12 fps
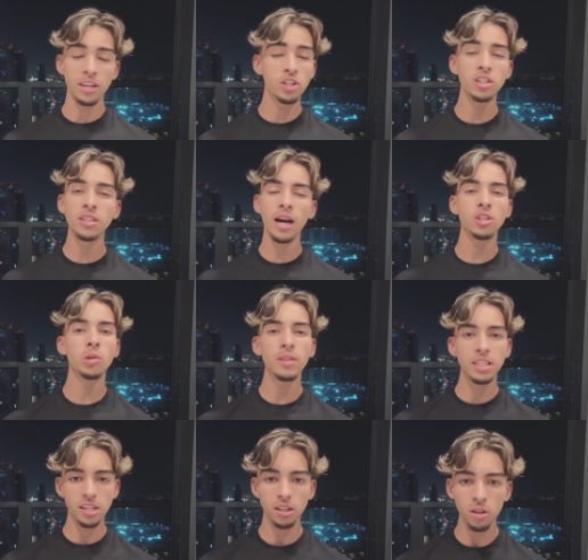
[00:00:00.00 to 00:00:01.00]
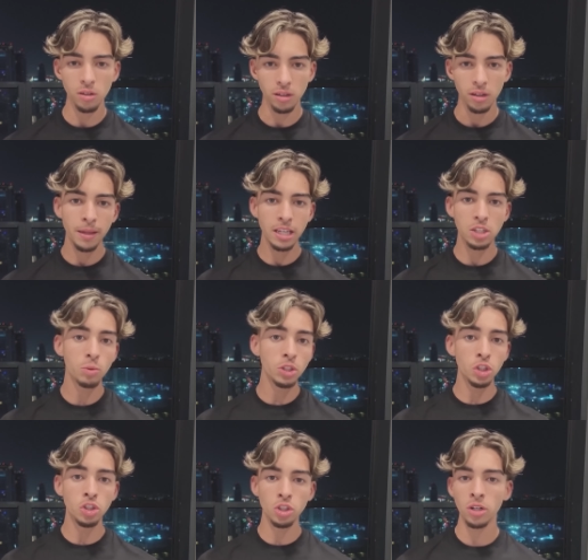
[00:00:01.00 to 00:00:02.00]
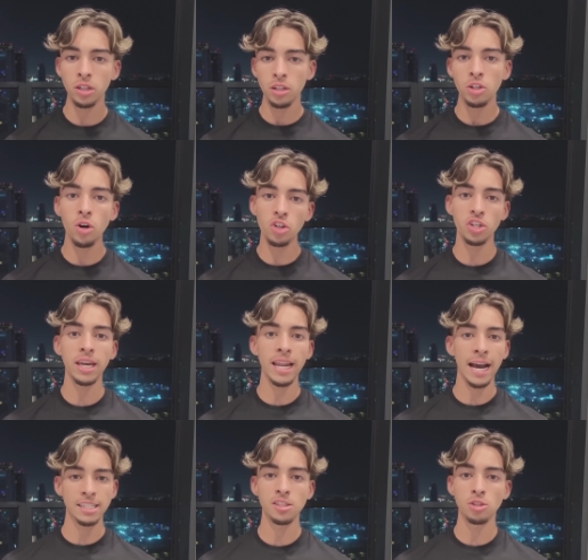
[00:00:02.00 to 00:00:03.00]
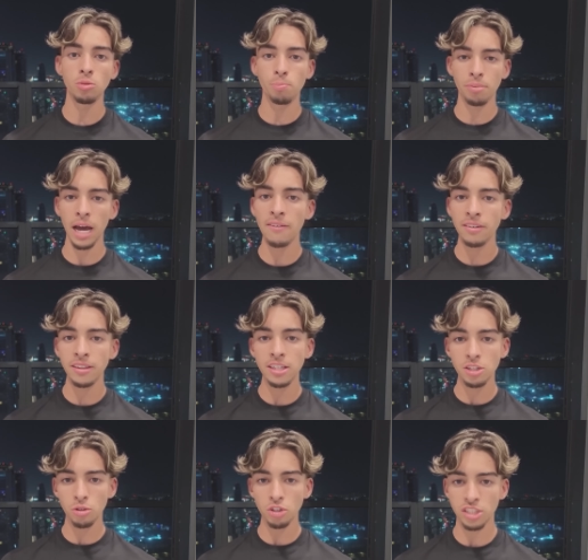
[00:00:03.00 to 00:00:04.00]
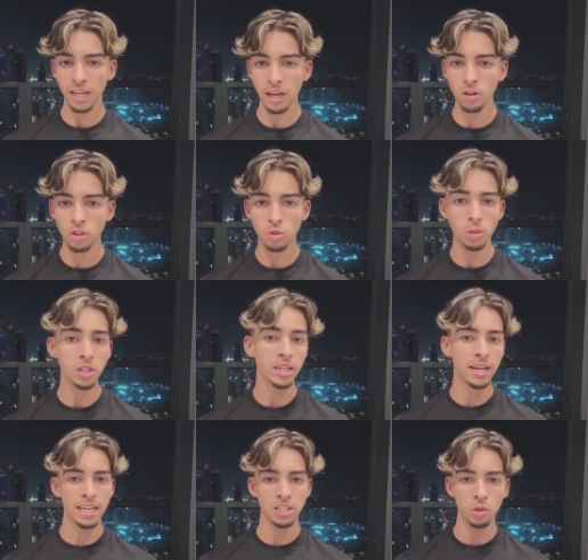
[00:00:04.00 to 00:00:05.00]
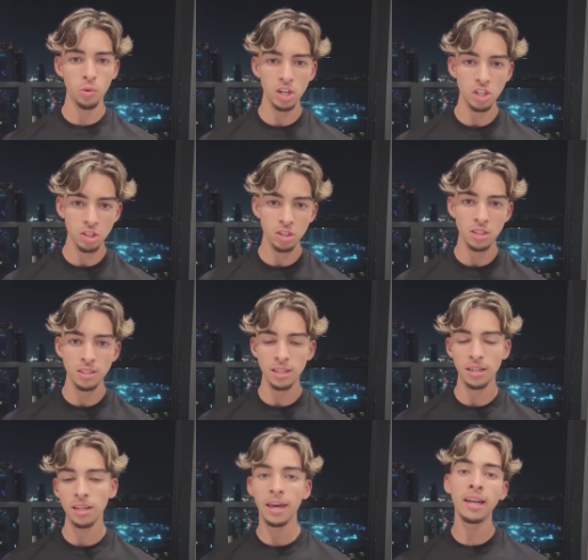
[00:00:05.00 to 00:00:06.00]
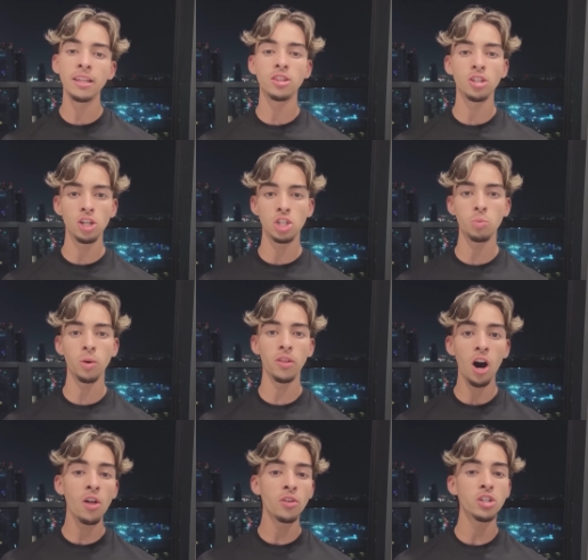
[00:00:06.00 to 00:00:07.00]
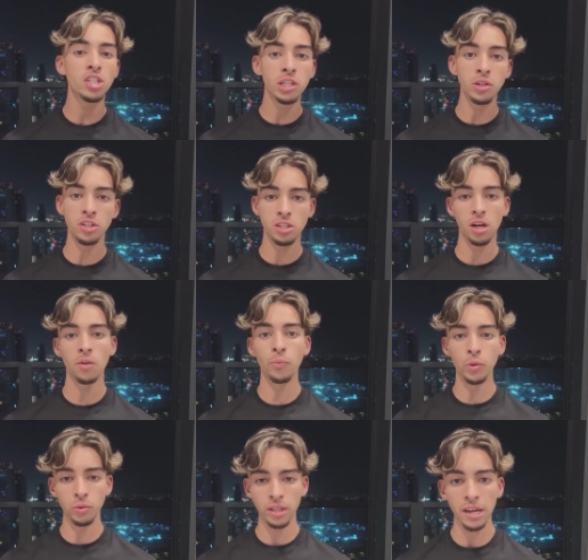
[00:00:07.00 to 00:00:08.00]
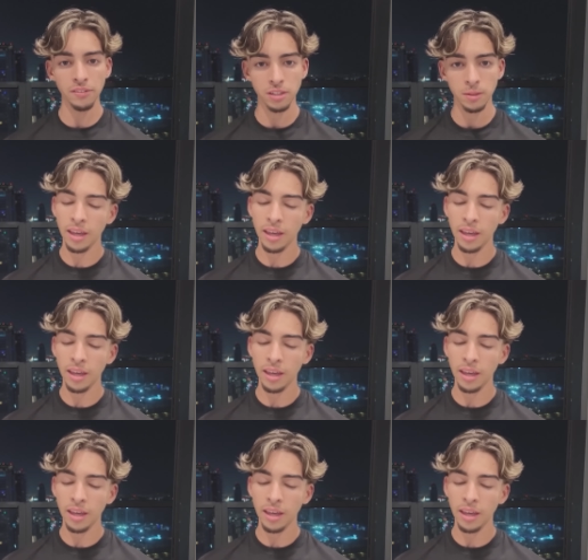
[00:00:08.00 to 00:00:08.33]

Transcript: And you're not doing this alone, because when you join, you also get access to private Discord channels where you can ask questions and get in touch with other serious Unreal devs.